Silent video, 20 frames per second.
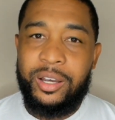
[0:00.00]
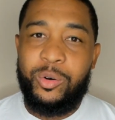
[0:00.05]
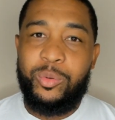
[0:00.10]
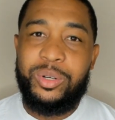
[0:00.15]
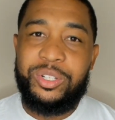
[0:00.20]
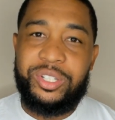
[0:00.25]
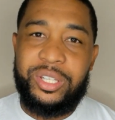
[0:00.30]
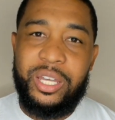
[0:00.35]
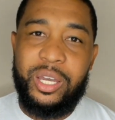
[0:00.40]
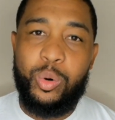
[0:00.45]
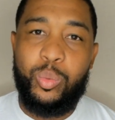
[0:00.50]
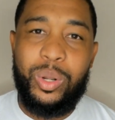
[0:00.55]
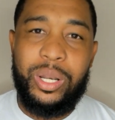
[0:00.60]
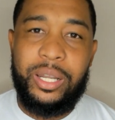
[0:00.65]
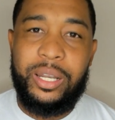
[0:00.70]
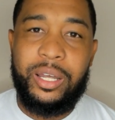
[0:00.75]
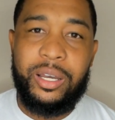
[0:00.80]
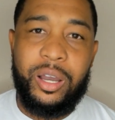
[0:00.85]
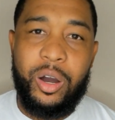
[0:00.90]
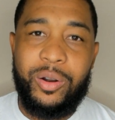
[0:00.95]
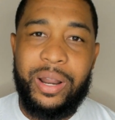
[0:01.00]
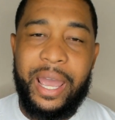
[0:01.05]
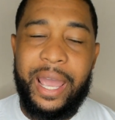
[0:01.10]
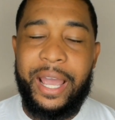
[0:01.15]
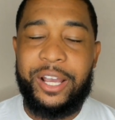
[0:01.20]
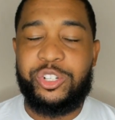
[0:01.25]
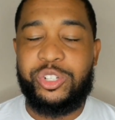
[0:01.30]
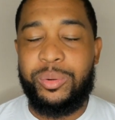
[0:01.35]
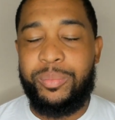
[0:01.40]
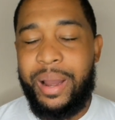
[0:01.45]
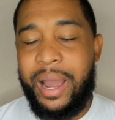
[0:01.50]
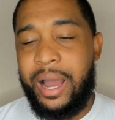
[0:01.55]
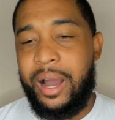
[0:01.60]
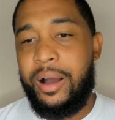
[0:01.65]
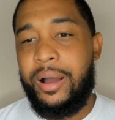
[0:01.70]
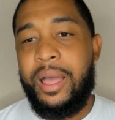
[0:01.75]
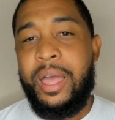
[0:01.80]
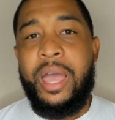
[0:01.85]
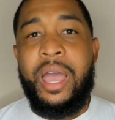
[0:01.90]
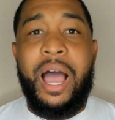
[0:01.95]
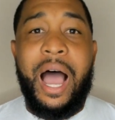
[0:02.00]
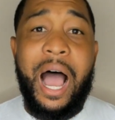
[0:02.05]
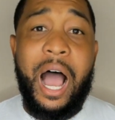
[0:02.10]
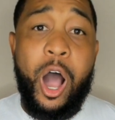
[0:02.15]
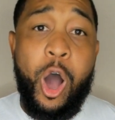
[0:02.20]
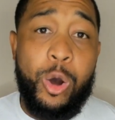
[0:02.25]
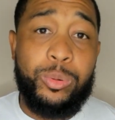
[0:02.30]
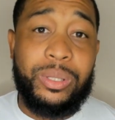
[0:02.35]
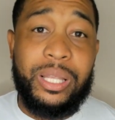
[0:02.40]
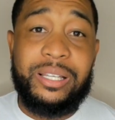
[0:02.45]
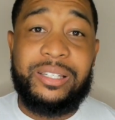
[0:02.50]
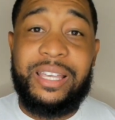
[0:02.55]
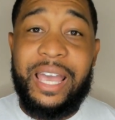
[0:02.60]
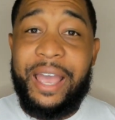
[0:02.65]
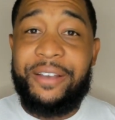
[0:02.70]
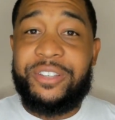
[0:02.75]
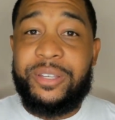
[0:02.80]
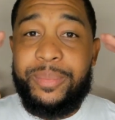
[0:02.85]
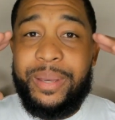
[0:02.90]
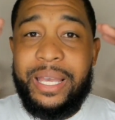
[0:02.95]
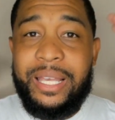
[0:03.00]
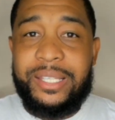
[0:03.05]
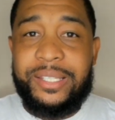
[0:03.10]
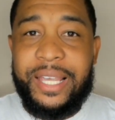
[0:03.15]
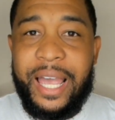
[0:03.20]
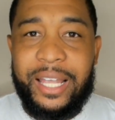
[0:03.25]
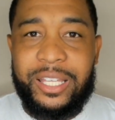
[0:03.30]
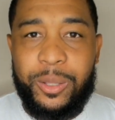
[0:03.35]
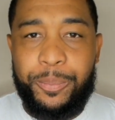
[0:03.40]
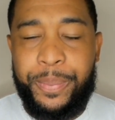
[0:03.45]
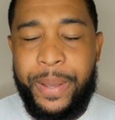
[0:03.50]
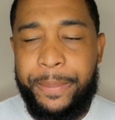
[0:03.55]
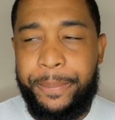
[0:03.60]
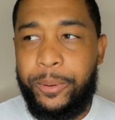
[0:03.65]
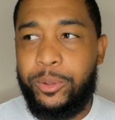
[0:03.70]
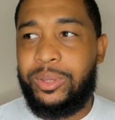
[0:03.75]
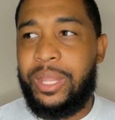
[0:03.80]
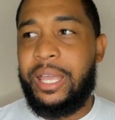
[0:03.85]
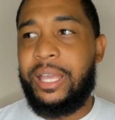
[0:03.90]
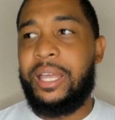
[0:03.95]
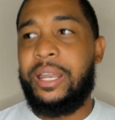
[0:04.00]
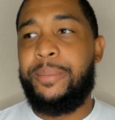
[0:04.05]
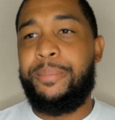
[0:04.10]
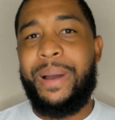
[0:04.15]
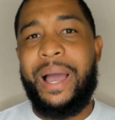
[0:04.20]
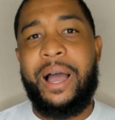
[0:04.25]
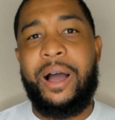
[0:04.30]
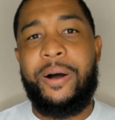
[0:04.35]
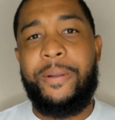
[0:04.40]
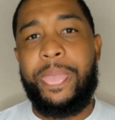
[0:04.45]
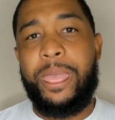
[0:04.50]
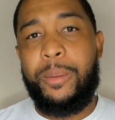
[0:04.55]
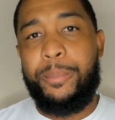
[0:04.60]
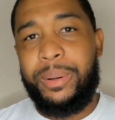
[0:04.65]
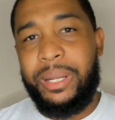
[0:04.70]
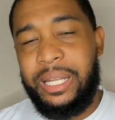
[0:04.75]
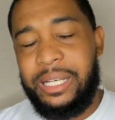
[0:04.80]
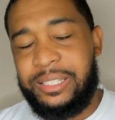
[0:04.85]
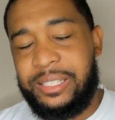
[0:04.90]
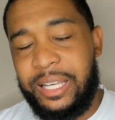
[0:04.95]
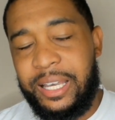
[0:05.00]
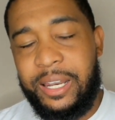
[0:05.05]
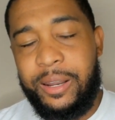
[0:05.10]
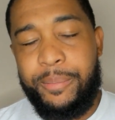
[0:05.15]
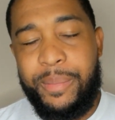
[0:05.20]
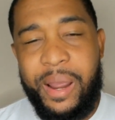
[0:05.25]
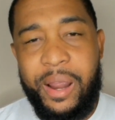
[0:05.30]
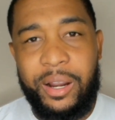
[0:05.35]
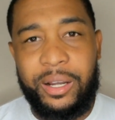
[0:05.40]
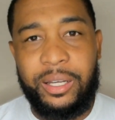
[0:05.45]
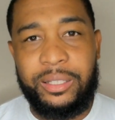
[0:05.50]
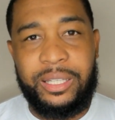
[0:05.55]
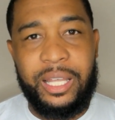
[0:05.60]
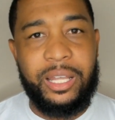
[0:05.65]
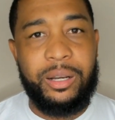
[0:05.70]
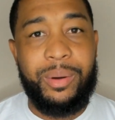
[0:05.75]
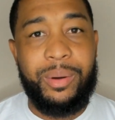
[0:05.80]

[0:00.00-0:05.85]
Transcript: we're still willing to go that extra mile. I hope this gave some insight to people thinking about policing in America, thinking